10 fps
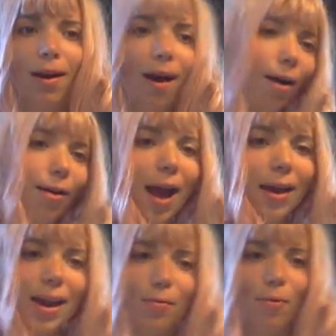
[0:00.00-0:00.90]
Alright,
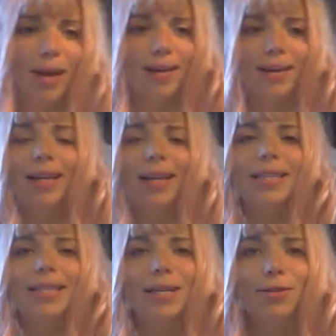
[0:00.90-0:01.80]
anyway,
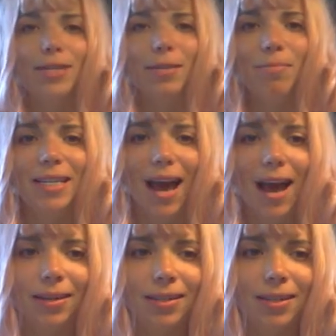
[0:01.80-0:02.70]
let's get to some
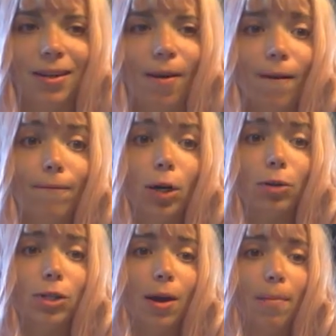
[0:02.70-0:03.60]
science.
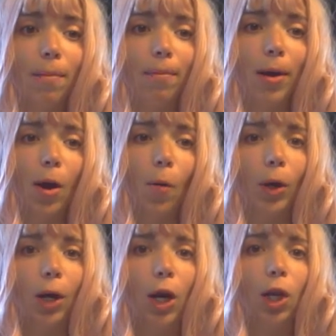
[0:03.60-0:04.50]
First up, we're
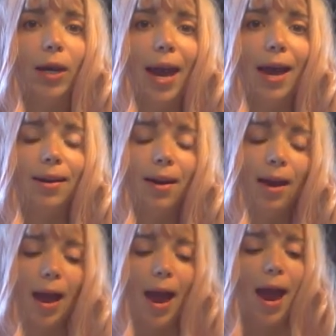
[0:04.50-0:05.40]
going to look at
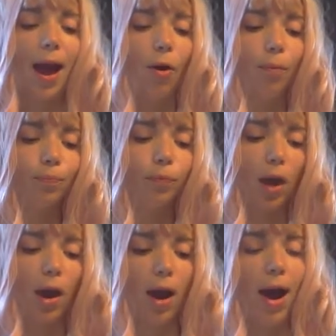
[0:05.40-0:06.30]
how
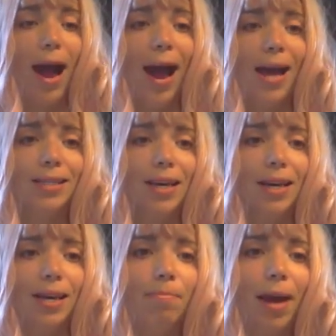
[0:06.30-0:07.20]
ice
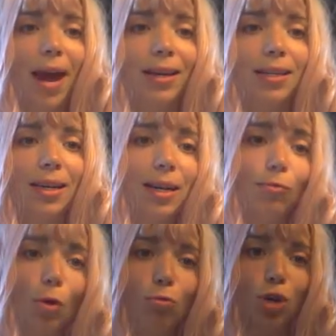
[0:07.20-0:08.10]
can impact
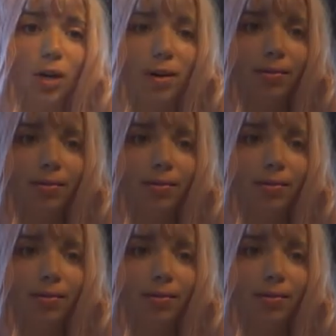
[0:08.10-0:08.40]
erosion.